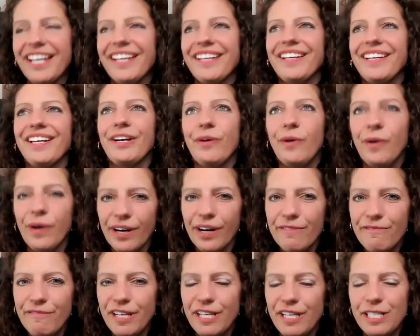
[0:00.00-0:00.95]
personality
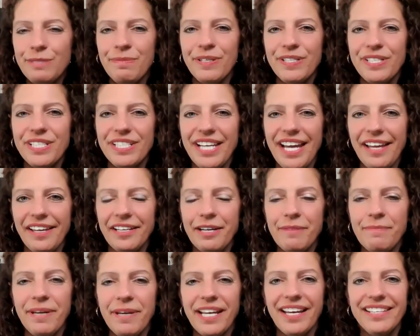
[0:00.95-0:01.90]
or a fitness
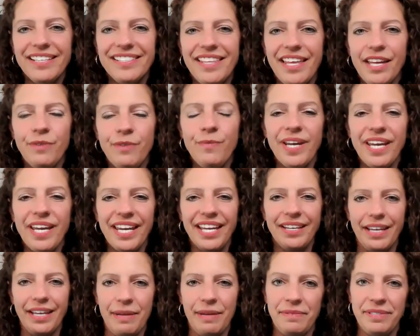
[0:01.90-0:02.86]
personality because then we
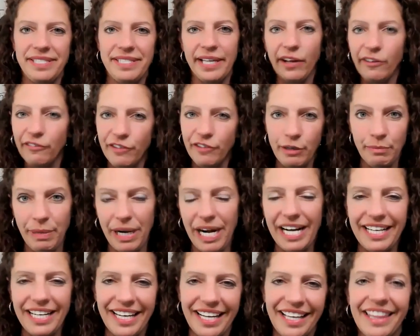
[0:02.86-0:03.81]
can uh, self
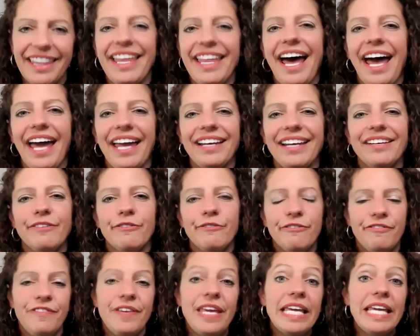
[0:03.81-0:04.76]
embody that
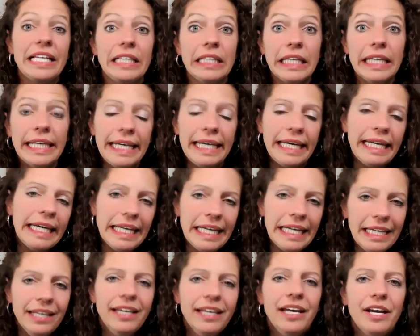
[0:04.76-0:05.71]

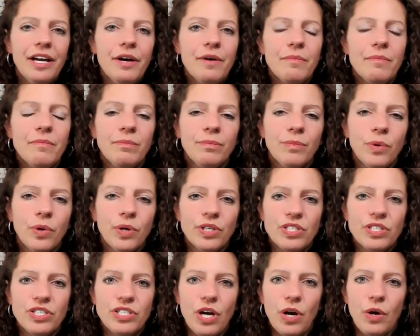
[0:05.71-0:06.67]
feeling
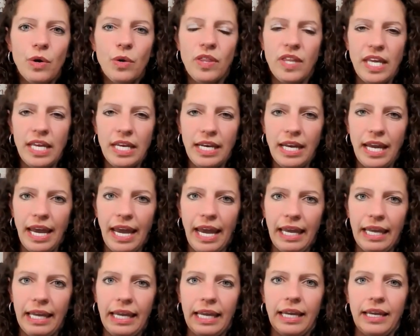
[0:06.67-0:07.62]
more so than
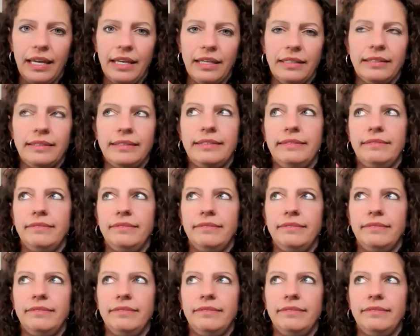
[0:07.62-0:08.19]
a